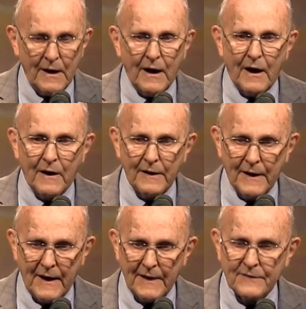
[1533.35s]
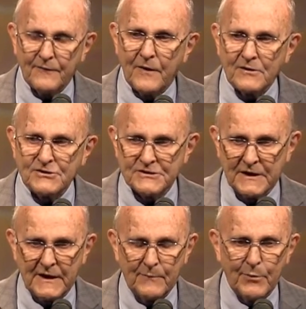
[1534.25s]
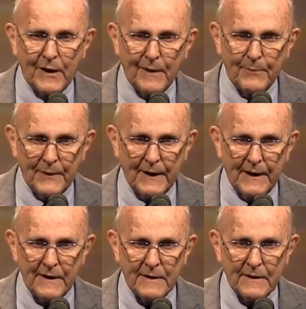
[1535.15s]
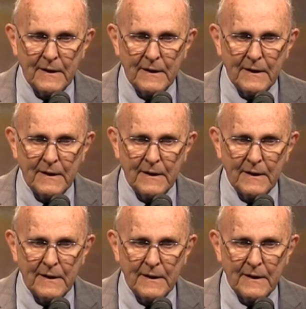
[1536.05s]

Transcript: are not functioning properly.